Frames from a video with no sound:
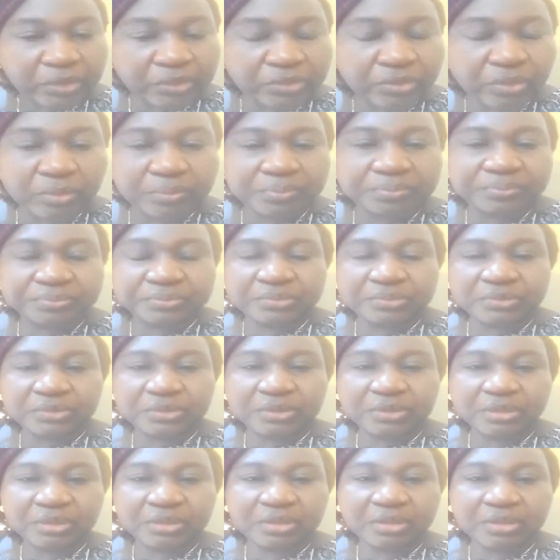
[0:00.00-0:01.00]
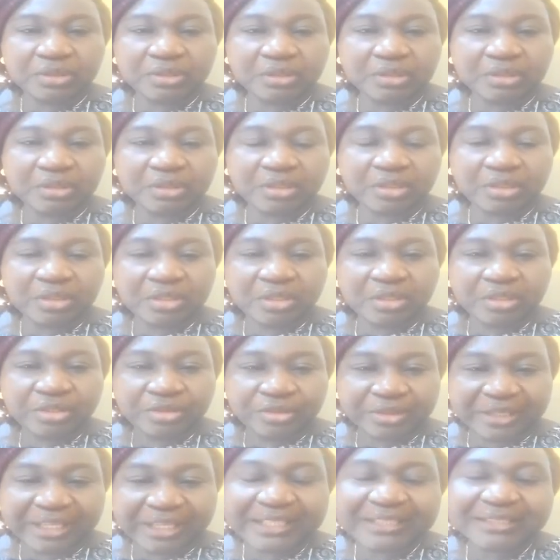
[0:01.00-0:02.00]
So,
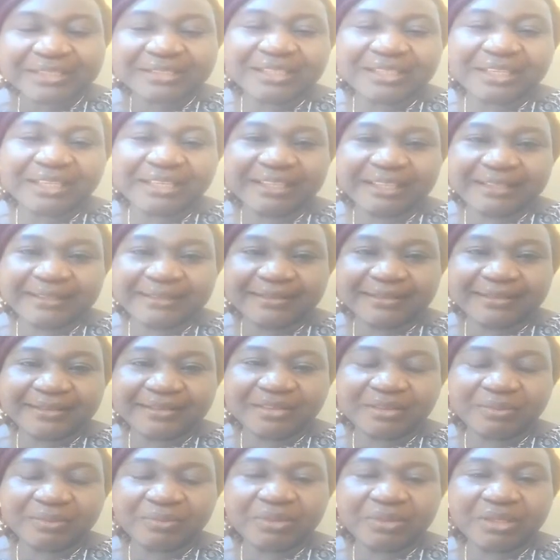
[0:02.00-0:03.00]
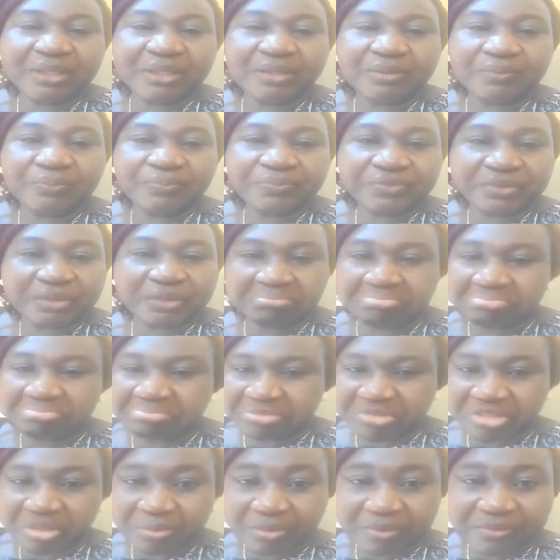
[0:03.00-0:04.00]
you get target.
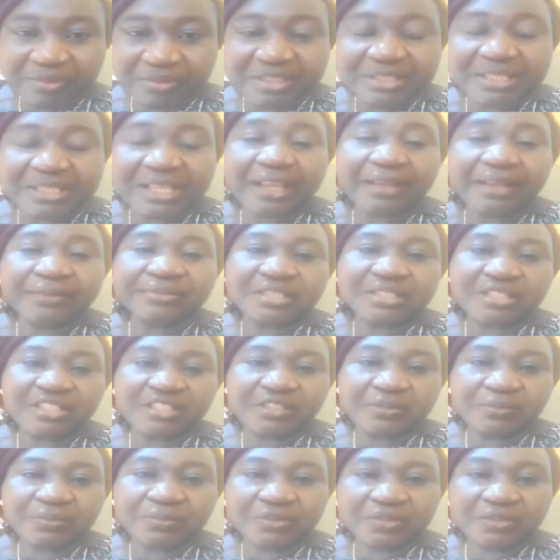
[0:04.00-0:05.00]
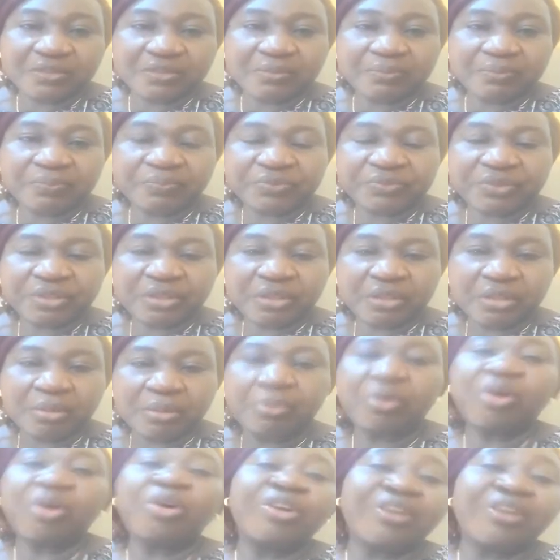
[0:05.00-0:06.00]
Some of us have teams, but